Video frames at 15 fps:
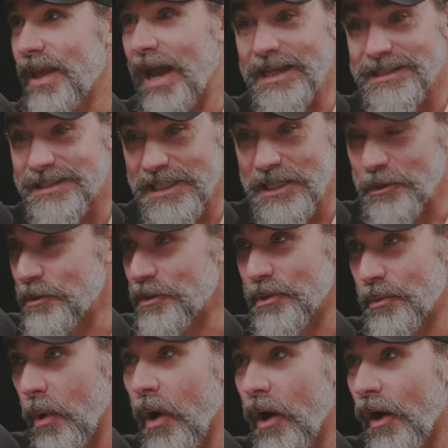I see who
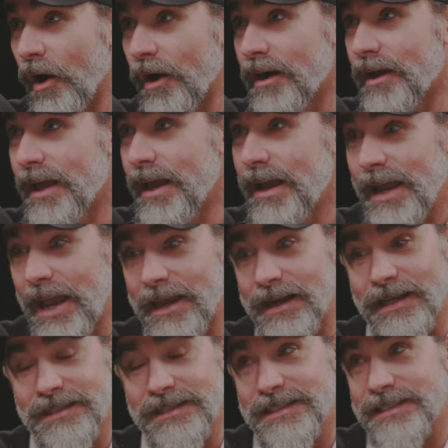you are and
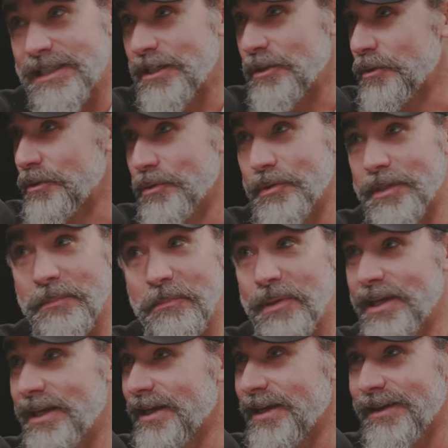I see who you can
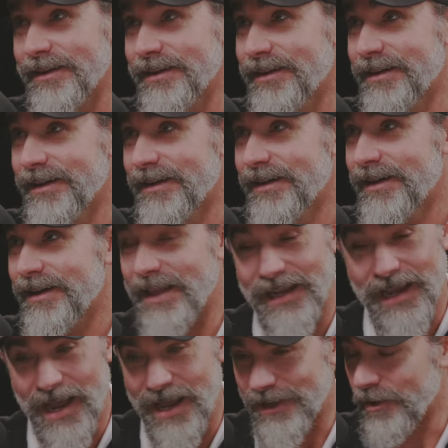be.
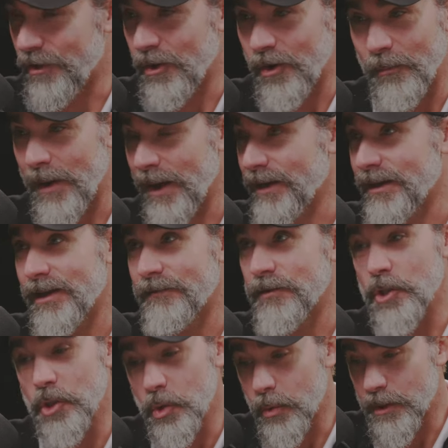Like, I, oh my, if
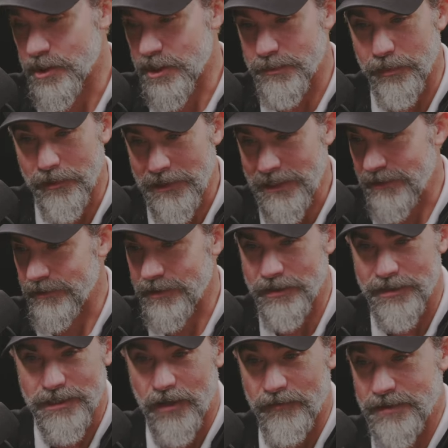you would just believe in
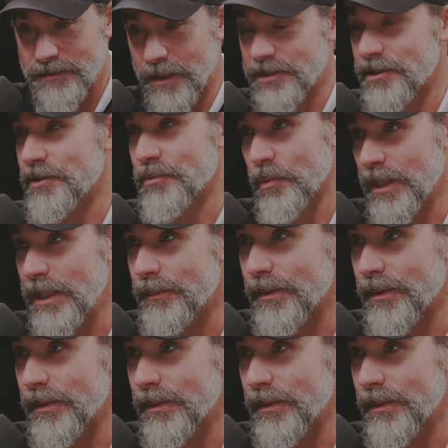yourself as much as we